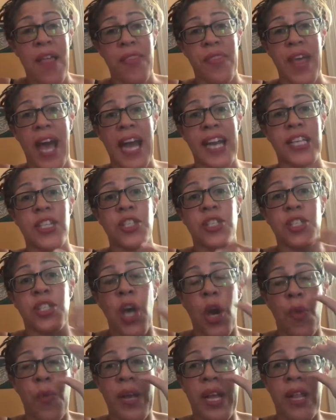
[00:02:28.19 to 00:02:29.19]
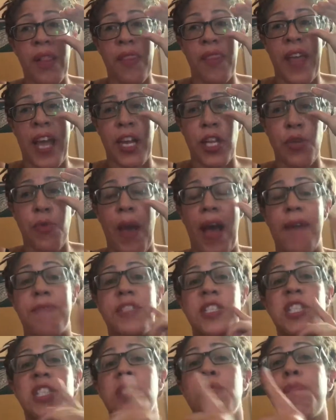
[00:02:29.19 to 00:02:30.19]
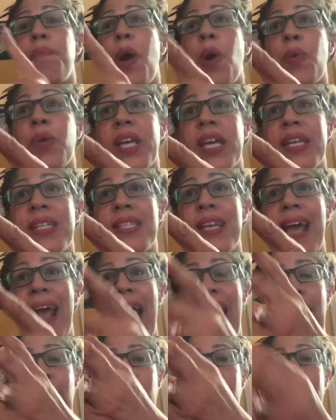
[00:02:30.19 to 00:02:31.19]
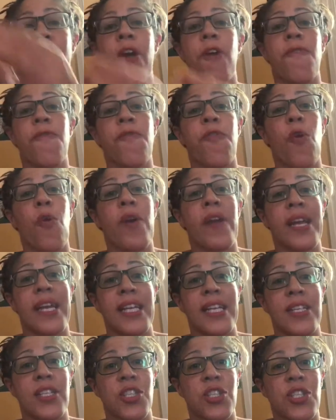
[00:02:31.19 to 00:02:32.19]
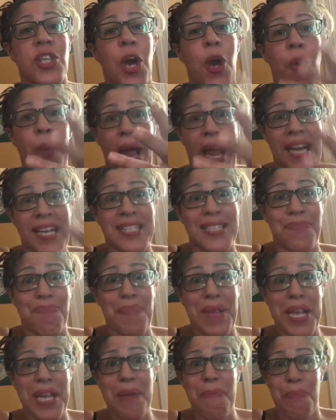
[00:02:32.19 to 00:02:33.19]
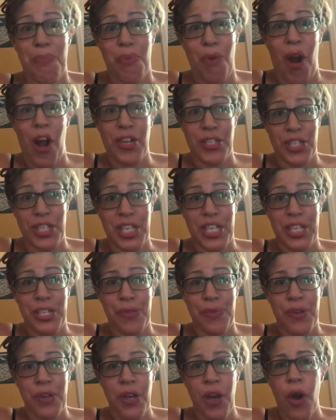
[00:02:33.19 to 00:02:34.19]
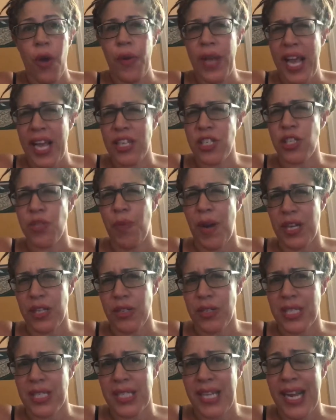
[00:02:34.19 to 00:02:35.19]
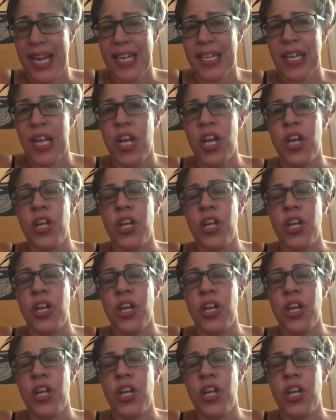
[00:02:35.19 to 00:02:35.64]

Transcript: That is knowing that you have spoke it and therefore it is so and it's being brought to you. Okay, do you understand?